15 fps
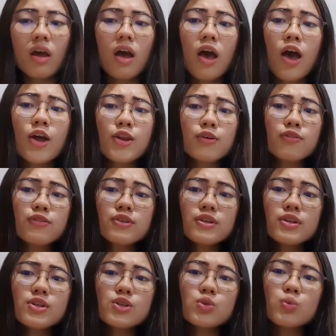Handover
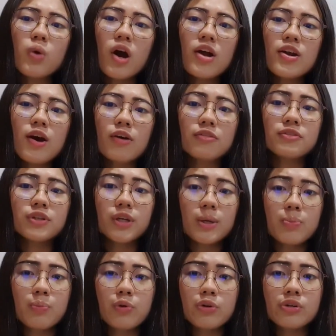is one of the
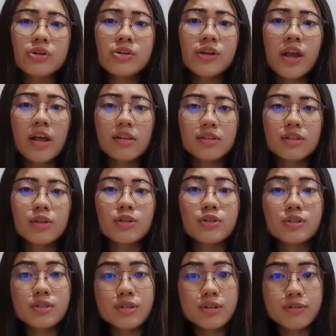important healthcare
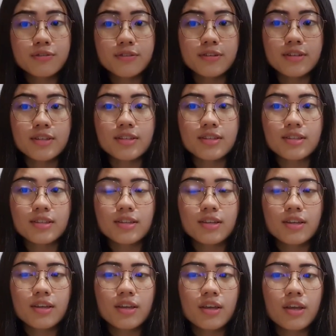service.
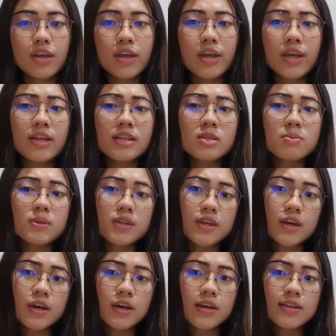It is
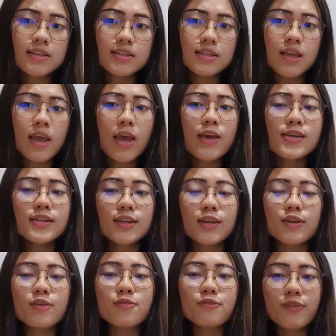because it can
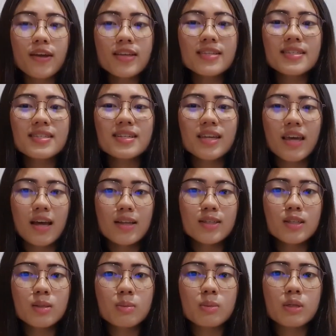affect the
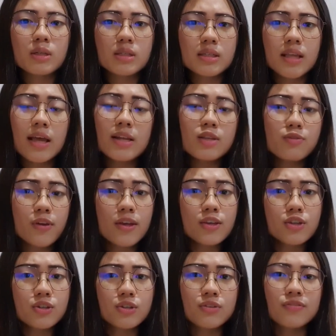customer
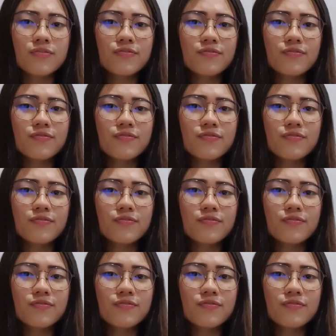satisfaction.